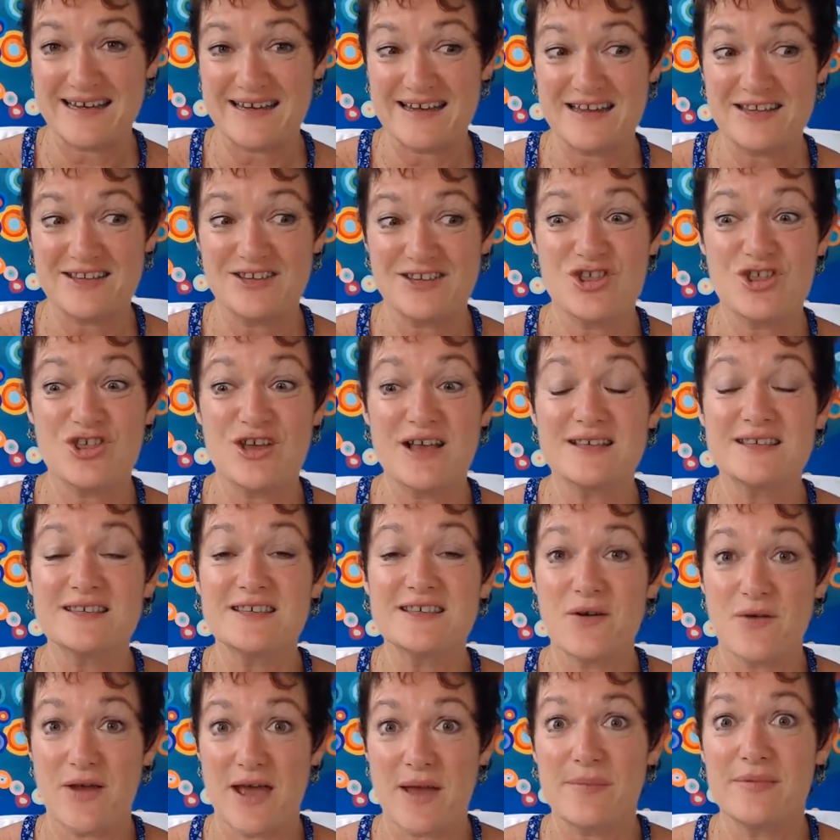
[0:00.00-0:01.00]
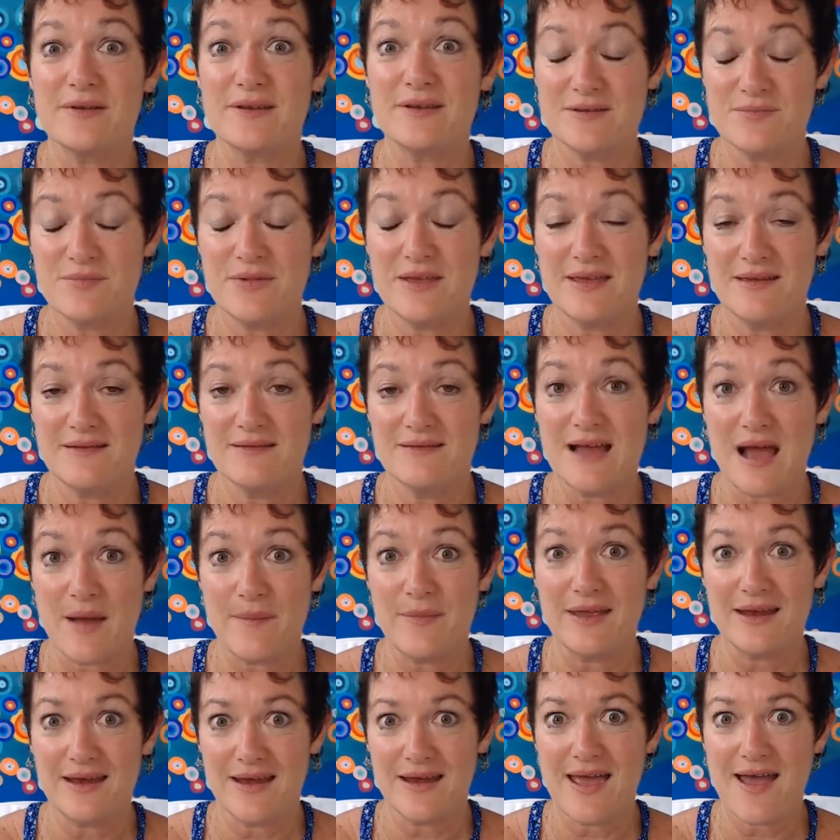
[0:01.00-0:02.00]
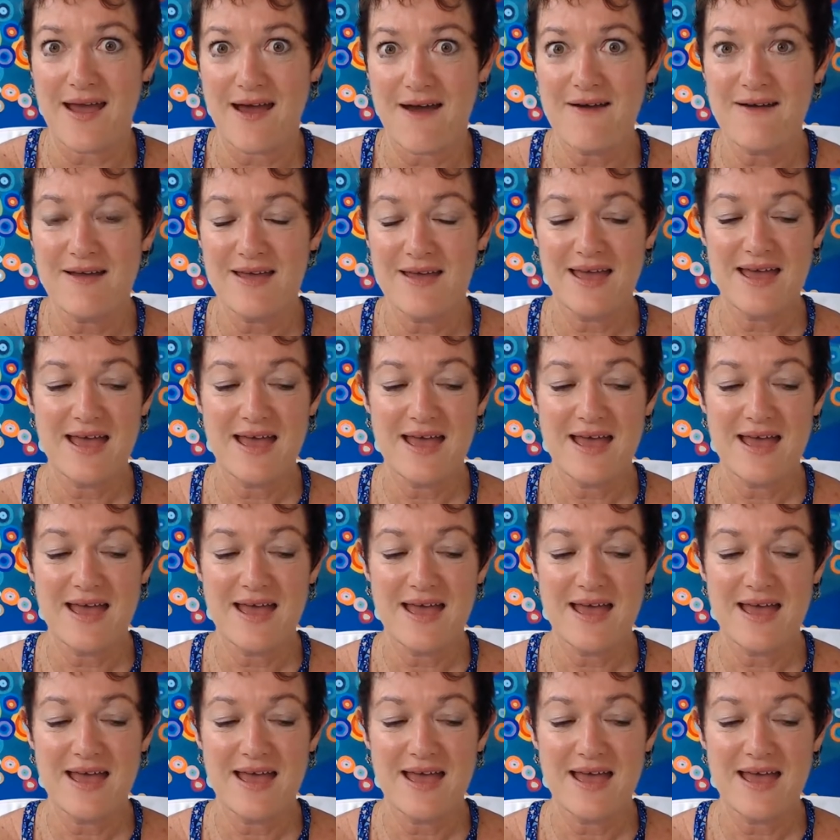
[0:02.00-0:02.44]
and it's just so happened to be coming now.